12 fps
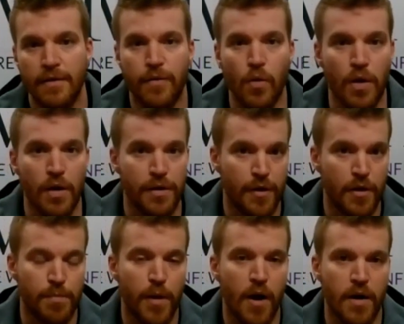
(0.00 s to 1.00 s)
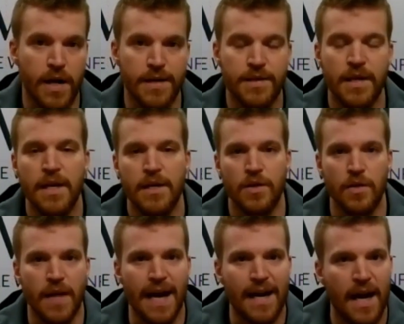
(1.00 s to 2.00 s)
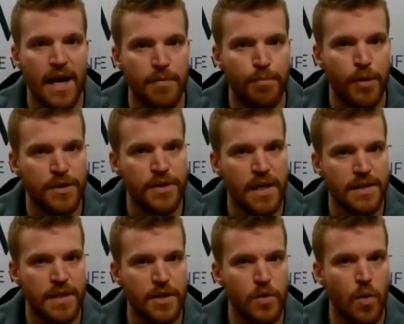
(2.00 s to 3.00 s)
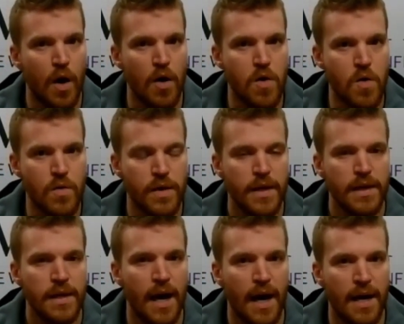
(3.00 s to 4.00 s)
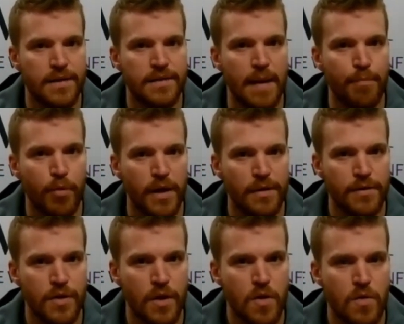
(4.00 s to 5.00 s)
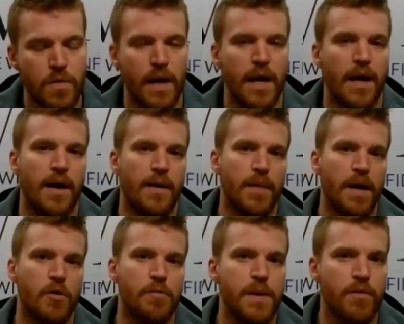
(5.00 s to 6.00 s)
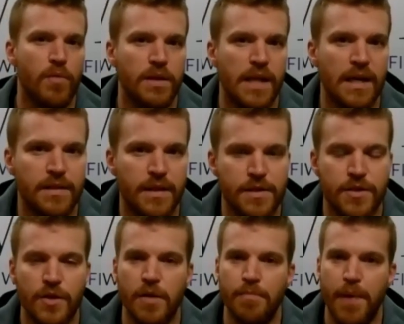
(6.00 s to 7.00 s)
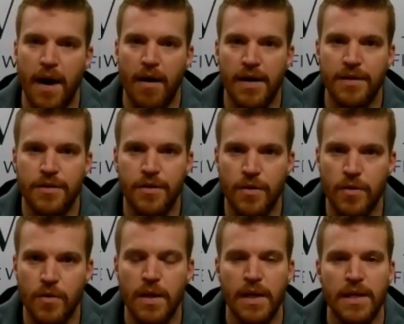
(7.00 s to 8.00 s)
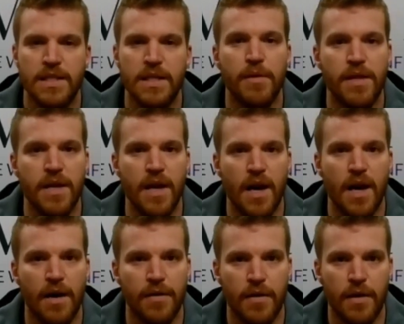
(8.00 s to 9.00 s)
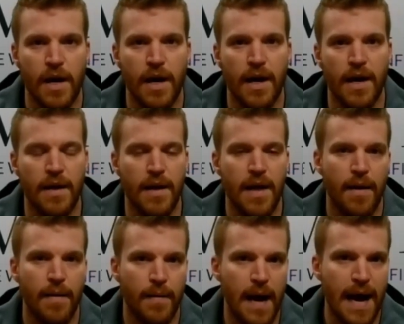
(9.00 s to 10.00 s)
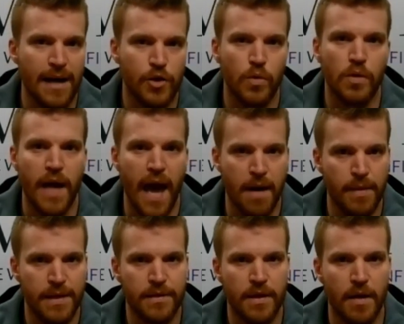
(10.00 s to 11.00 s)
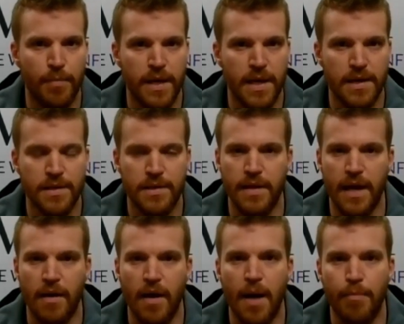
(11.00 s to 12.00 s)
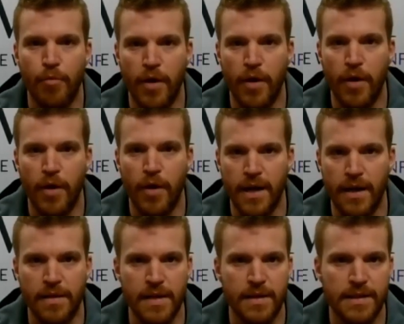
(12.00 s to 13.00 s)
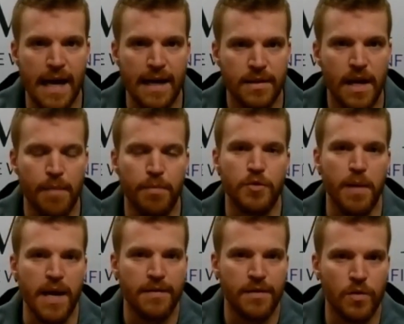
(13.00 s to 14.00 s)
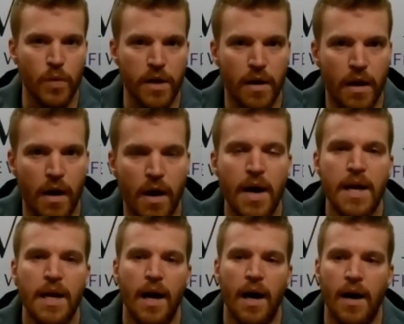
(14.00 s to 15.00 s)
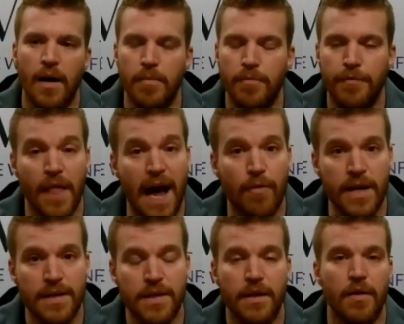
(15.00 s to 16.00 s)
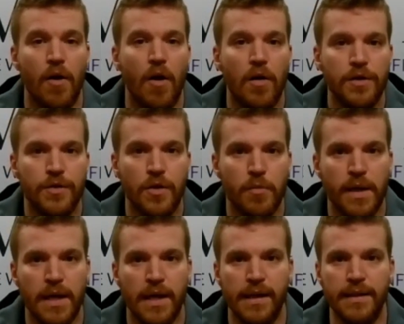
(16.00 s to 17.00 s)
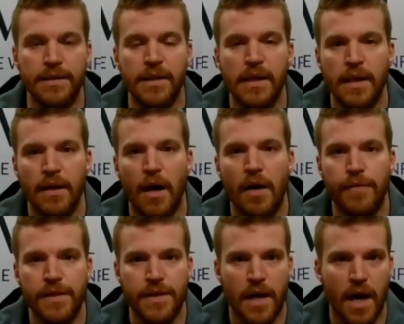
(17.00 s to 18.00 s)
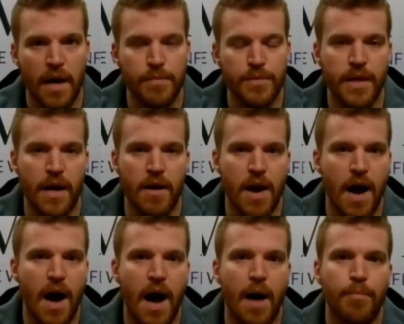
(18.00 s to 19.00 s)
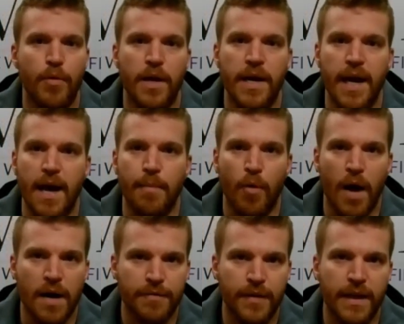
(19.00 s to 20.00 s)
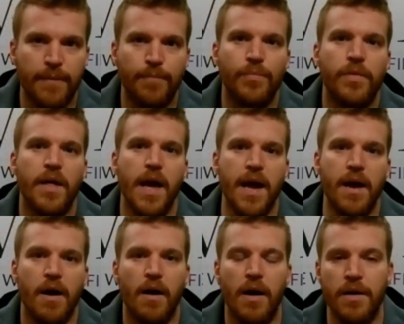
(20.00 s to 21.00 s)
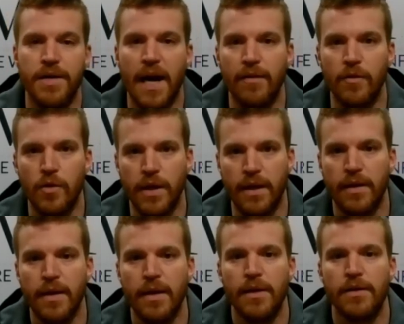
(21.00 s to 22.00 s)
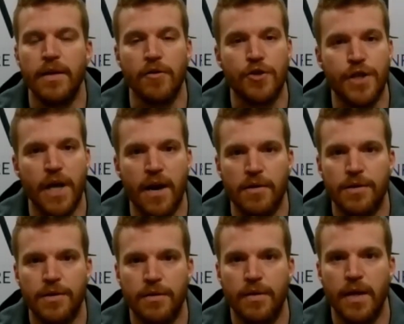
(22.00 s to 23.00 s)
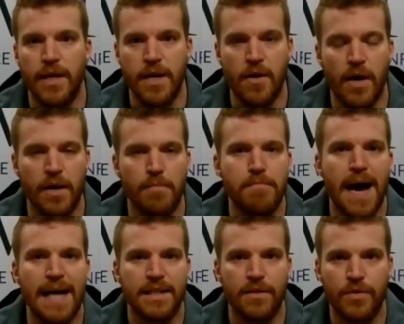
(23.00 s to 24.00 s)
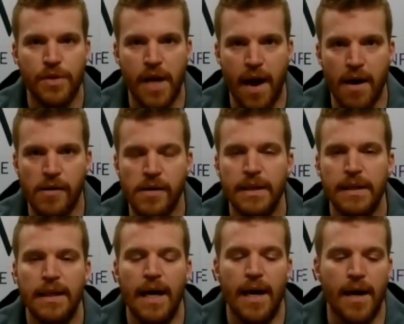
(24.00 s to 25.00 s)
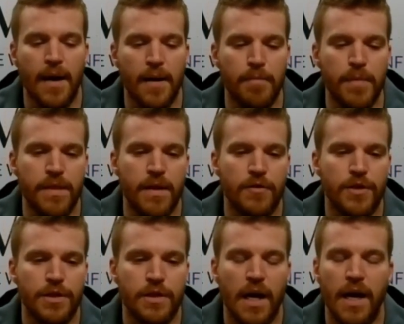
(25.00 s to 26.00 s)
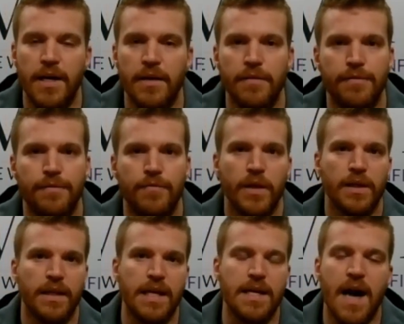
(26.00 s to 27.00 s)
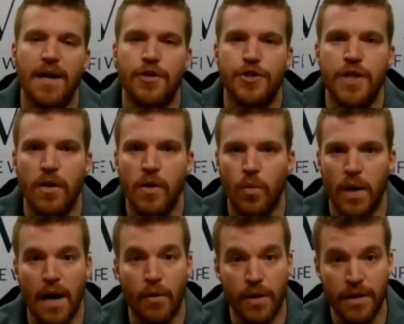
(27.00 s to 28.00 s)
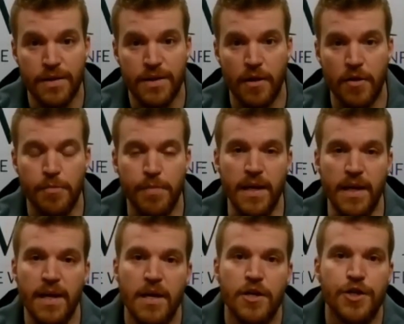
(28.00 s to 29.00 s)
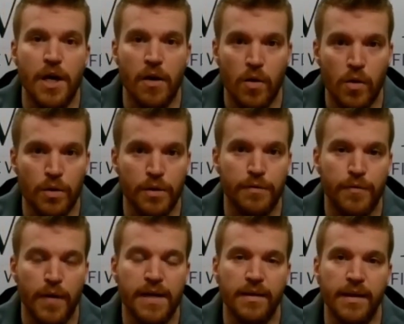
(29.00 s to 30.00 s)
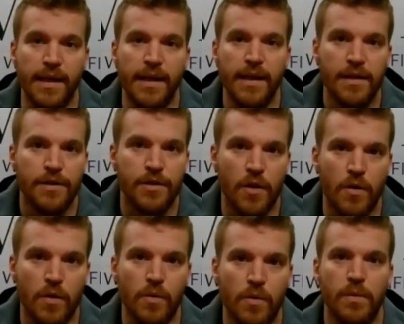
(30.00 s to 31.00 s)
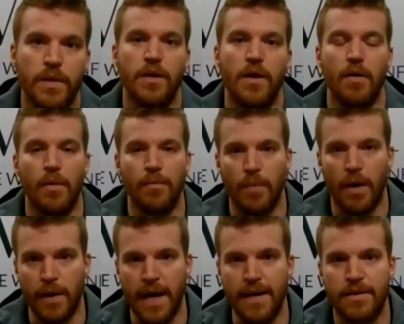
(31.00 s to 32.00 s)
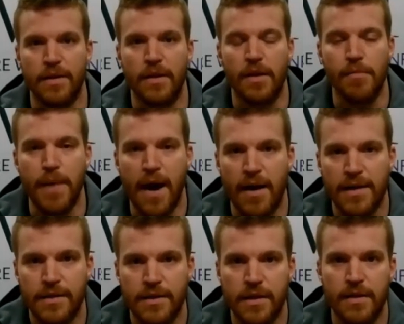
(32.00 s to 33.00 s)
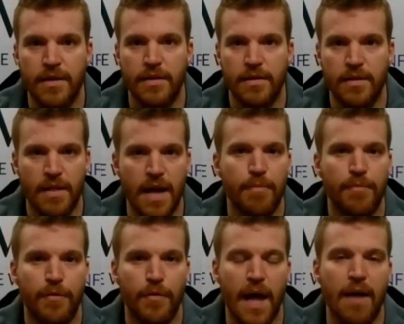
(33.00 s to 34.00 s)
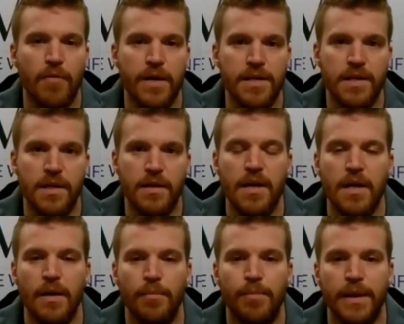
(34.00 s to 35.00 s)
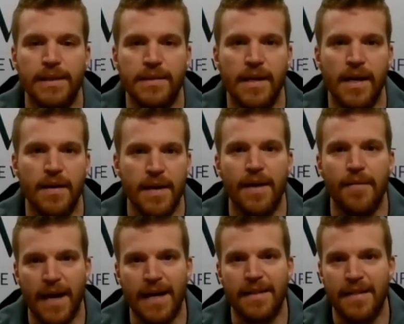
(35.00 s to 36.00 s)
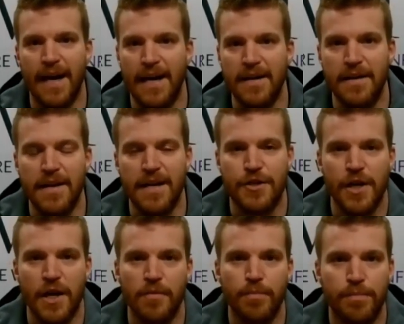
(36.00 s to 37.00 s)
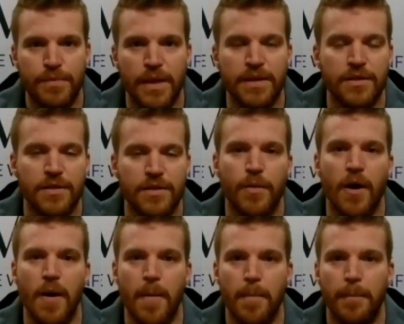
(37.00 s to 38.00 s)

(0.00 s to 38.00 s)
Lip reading: for third parties. So that kind of puts us into our own separate zone. I would be reluctant to compare us to some of the other actual cannabis companies that are operating in the exact type of space as we are, for that reason, and also because oftentimes they're not operating at a profit. They are diluting their shares, on a massive scale. And they're just kind of really not what I would consider to be shareholder friendly. So, I would hate to compare us to them for that reason. But yeah, that in a nutshell sets us apart.